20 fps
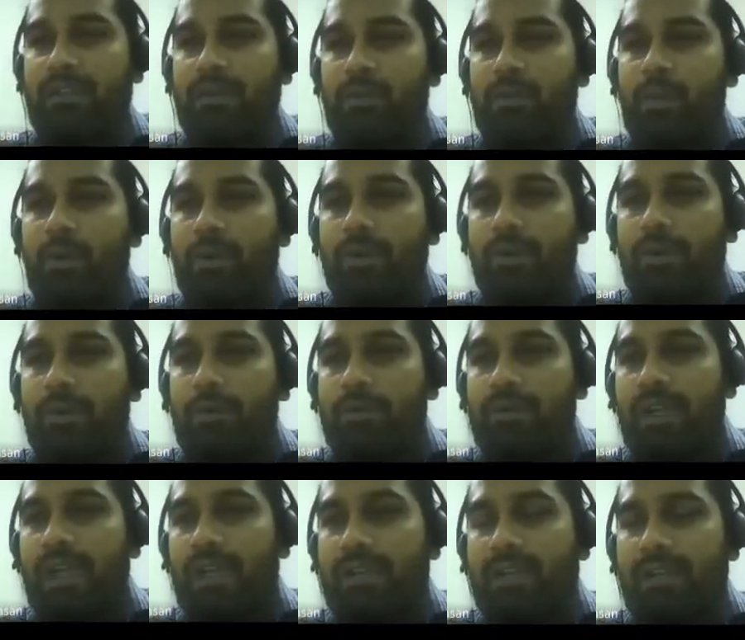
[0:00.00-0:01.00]
you want to do
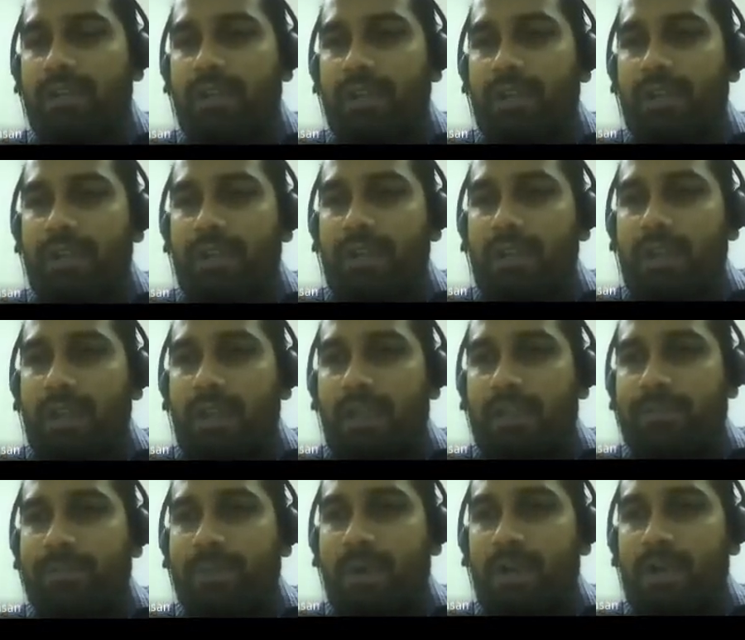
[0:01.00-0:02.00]
that
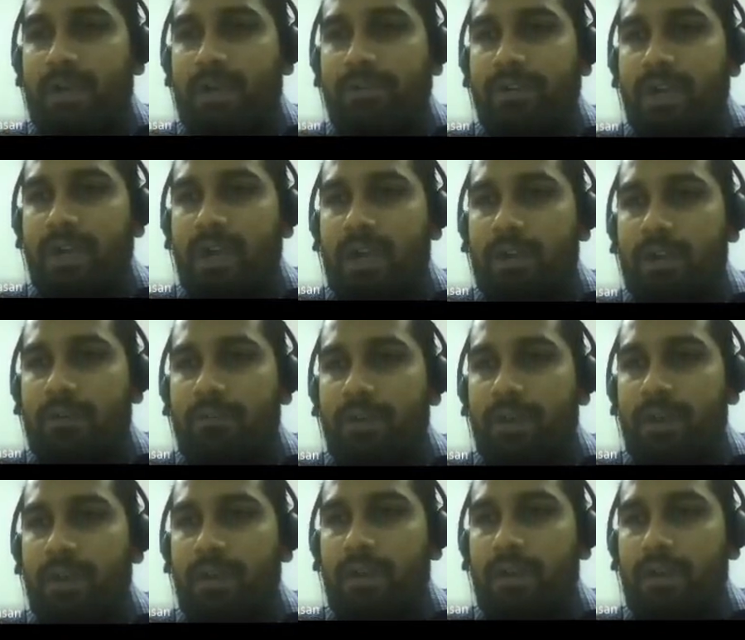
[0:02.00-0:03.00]
as part of a
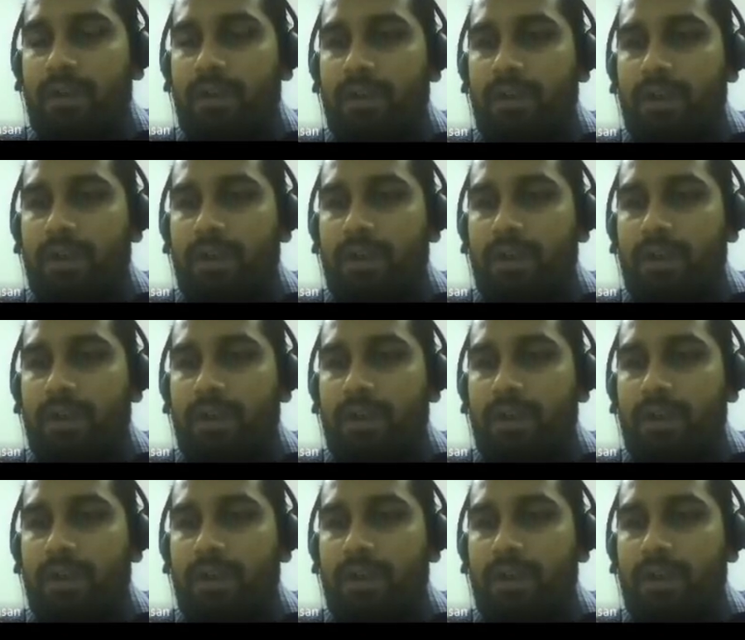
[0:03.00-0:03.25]
hardware.